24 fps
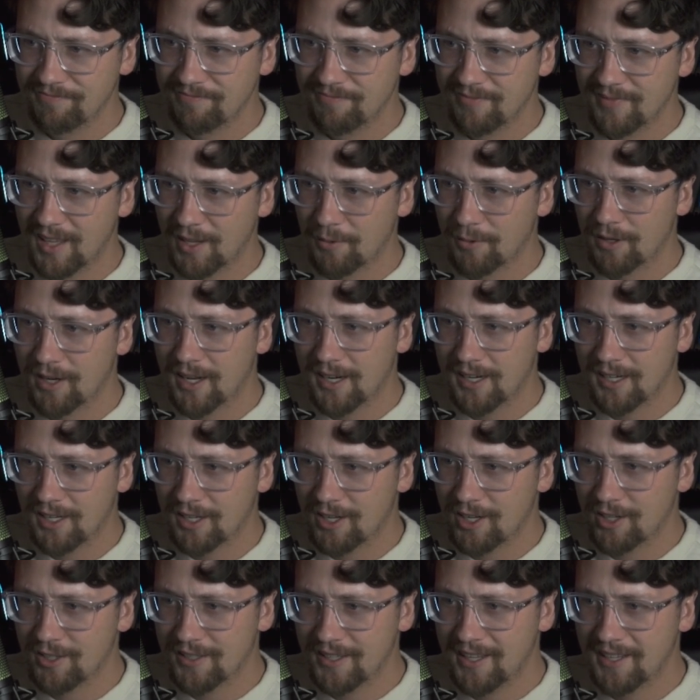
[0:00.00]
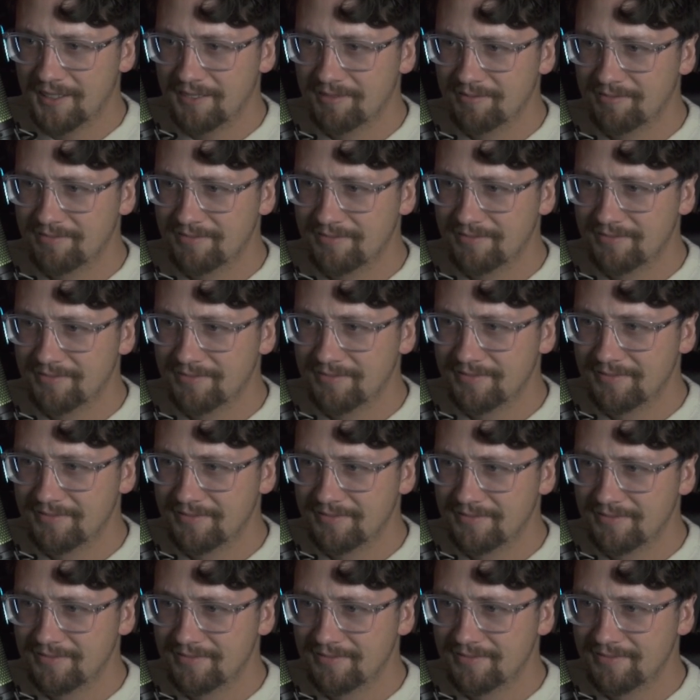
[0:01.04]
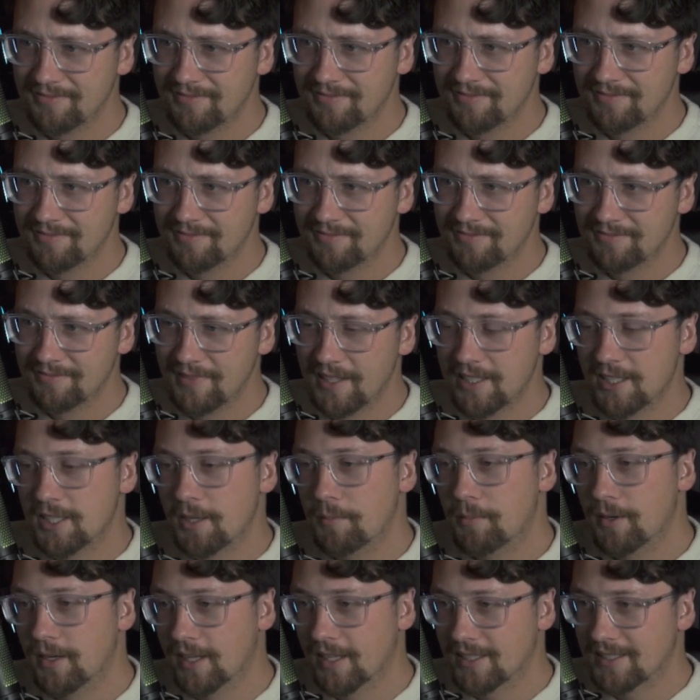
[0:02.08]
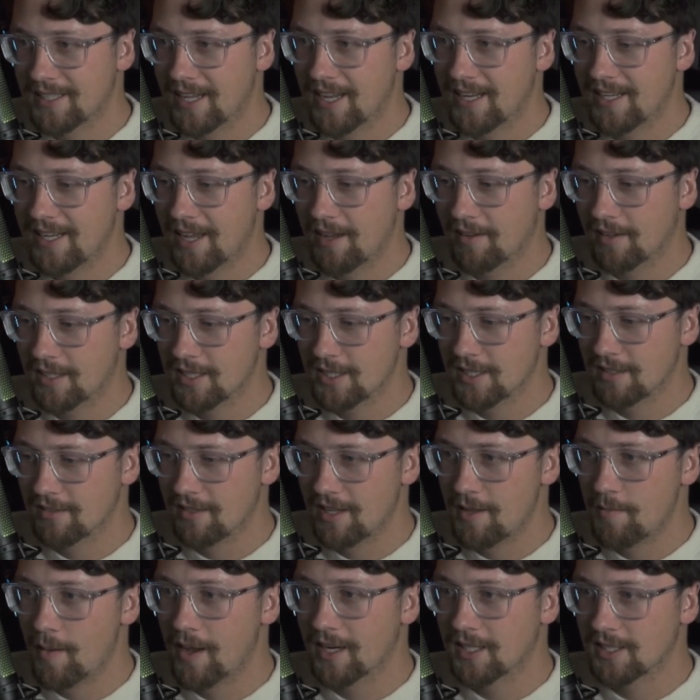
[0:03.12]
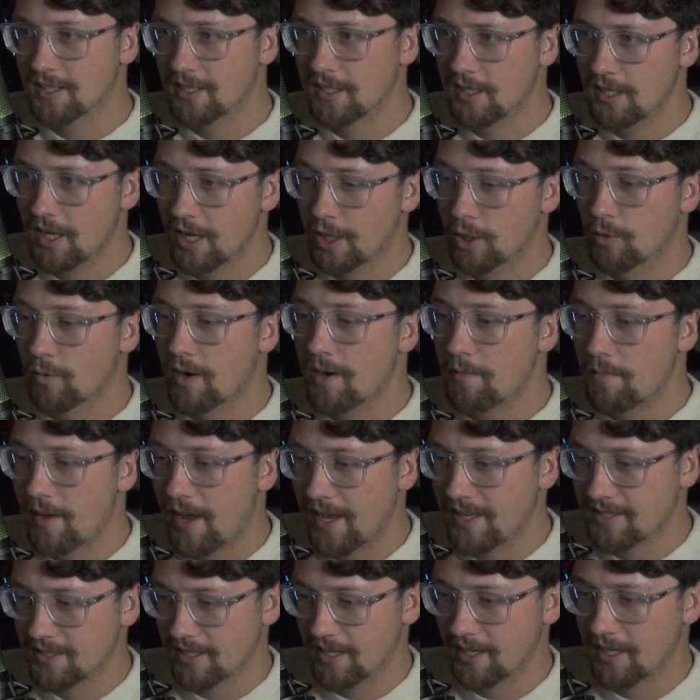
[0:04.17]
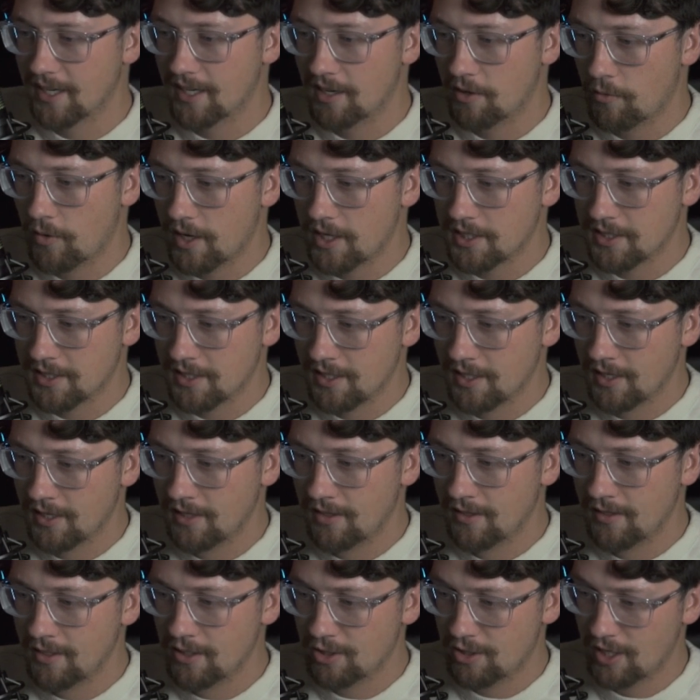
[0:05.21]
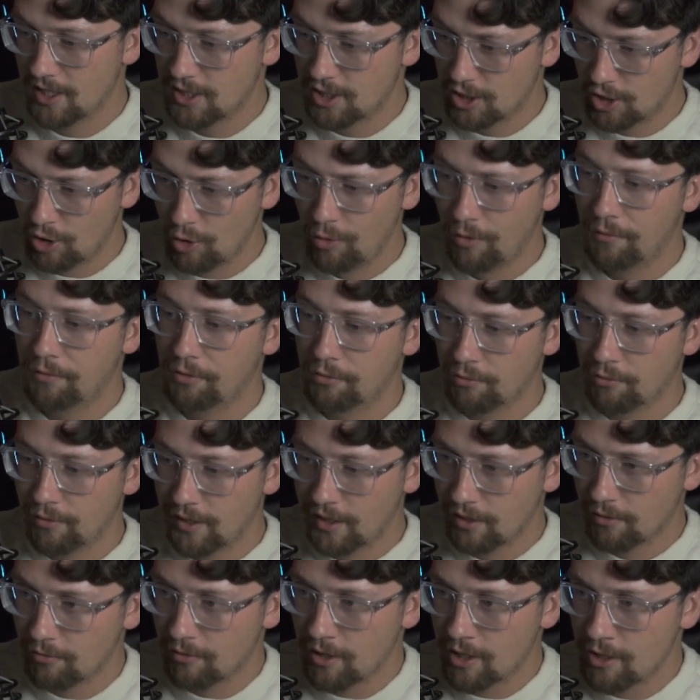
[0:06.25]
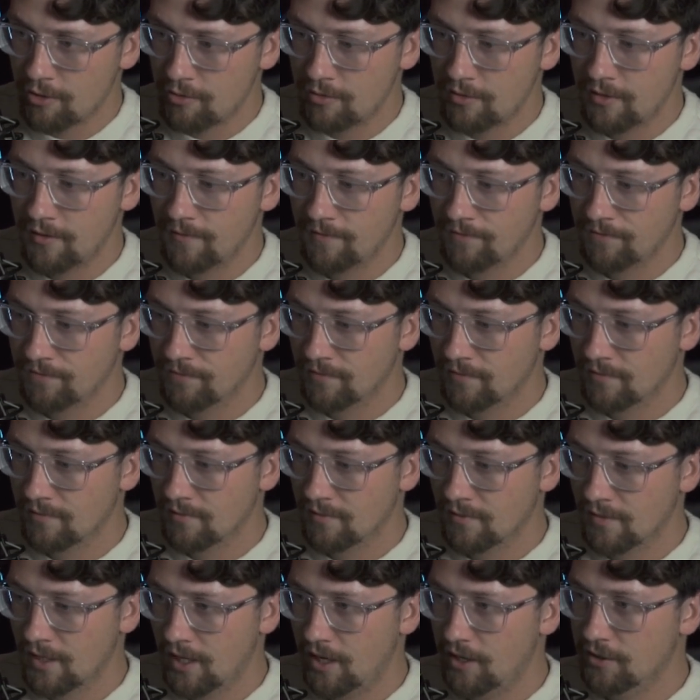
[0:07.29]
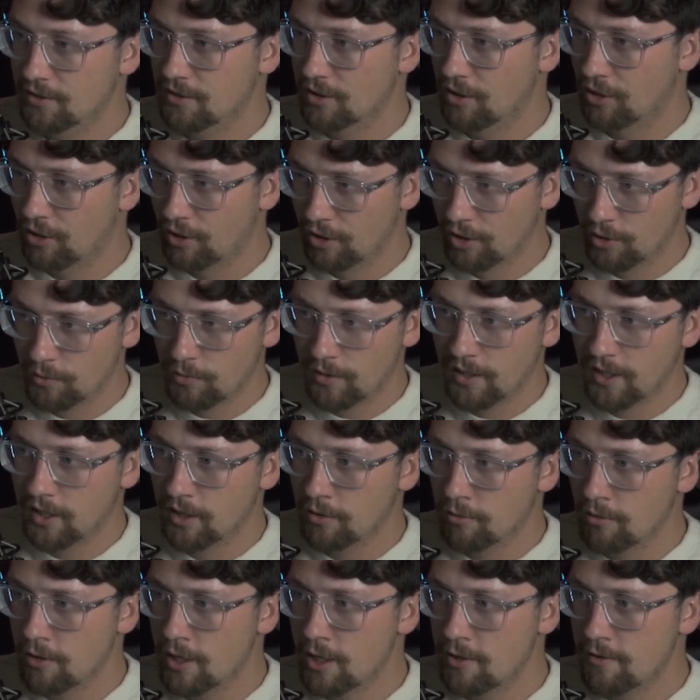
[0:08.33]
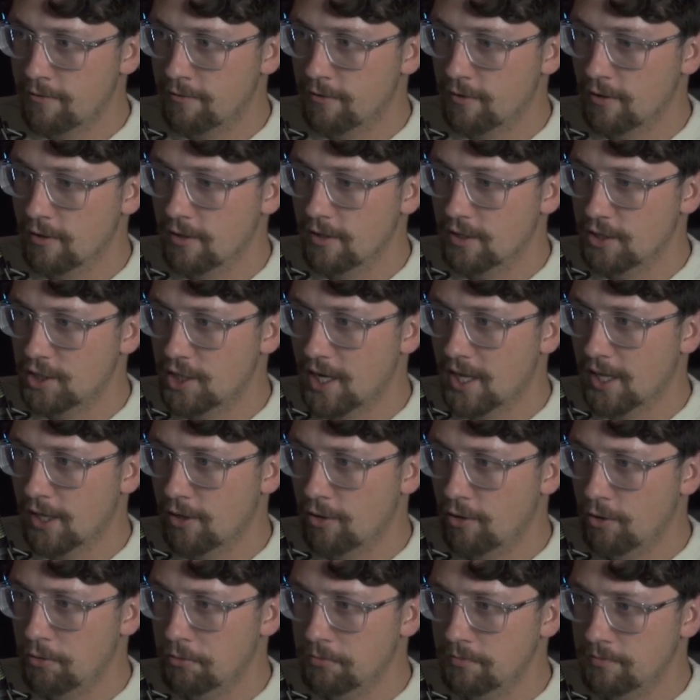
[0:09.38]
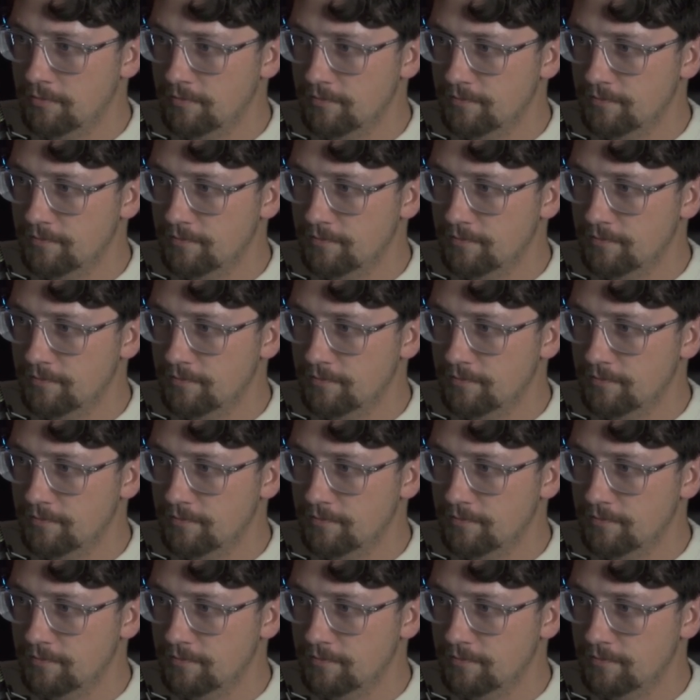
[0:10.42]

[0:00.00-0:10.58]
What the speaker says: Like, we're not going to call that. Ends up putting his hand down because he makes it a great basket anyways. So that's 2 of 3 in a row. Here's the third one in a row for Sengun.